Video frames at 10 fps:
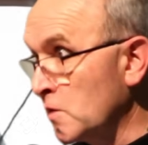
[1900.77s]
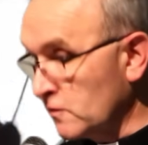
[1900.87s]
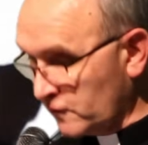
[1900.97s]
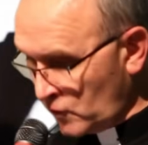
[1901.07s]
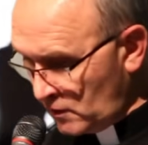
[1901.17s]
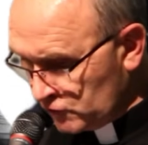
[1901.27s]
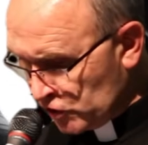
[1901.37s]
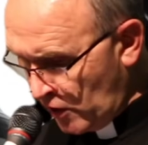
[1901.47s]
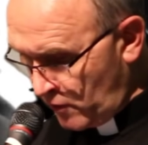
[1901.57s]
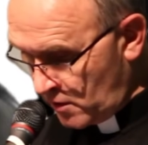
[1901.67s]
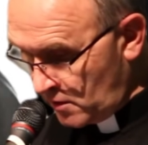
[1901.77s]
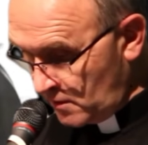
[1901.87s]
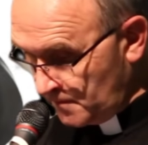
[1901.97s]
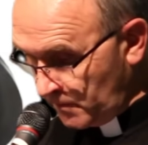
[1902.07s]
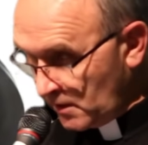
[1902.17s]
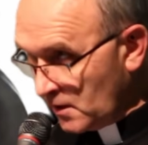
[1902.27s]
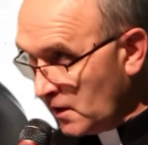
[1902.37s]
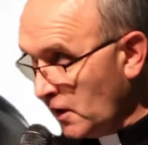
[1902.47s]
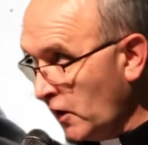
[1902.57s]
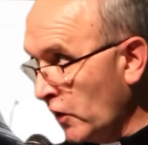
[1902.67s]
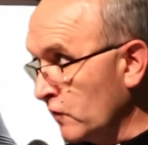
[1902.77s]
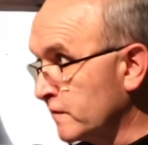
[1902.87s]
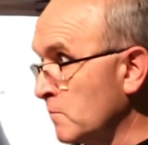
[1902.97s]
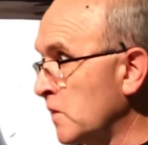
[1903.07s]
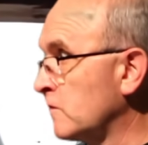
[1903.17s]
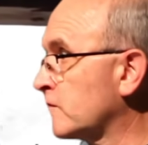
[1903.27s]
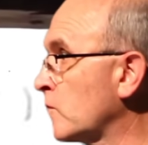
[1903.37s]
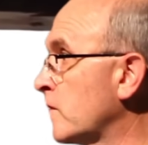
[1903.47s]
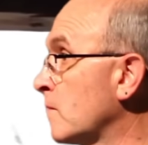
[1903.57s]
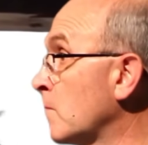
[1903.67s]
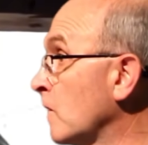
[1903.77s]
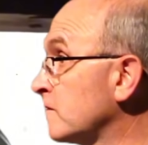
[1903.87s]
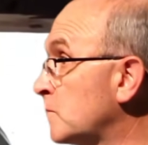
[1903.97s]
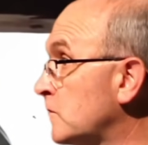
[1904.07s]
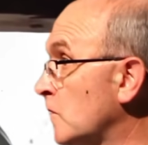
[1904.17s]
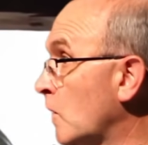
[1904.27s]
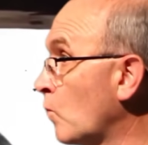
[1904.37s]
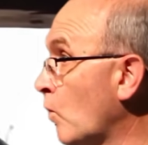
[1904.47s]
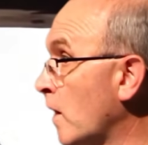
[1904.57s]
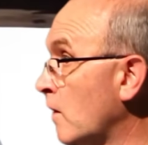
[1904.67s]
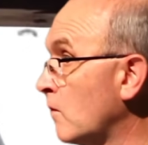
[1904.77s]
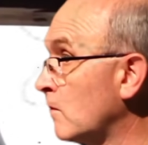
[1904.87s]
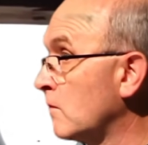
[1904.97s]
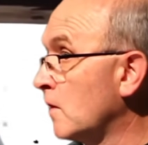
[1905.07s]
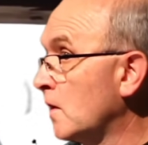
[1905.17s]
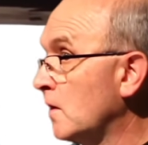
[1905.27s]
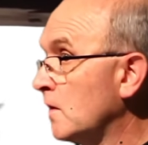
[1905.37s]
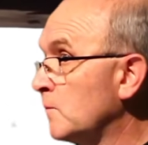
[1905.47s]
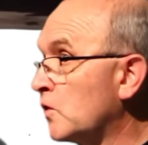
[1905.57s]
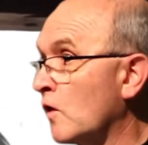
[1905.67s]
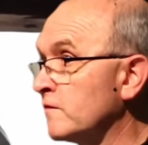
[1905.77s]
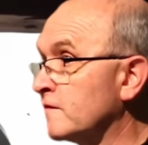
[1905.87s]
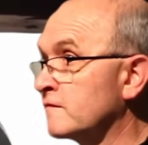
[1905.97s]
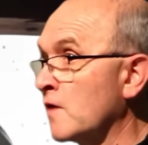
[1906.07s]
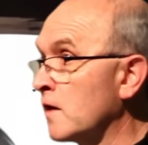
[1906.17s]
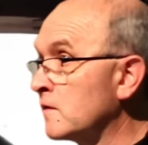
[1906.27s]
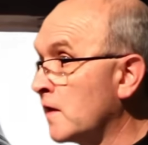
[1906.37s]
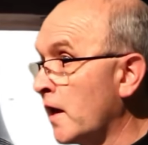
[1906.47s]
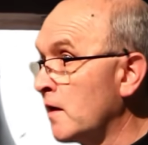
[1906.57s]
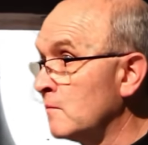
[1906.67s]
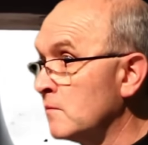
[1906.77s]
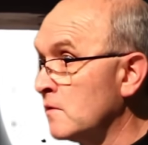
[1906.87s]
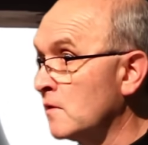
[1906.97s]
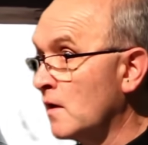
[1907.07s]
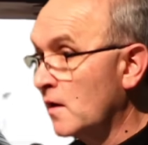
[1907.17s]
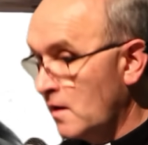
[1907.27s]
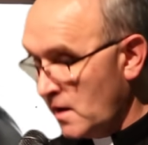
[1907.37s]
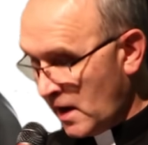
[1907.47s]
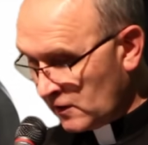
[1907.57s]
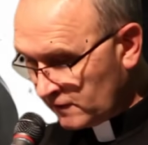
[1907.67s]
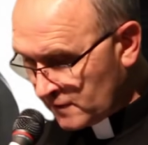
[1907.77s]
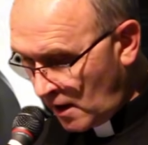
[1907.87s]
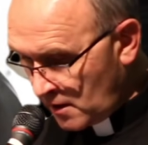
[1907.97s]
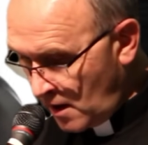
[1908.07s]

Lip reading: above the door. Relics lined the walls, a medal of Street, Michael, a fragment of Street Agnes's bone,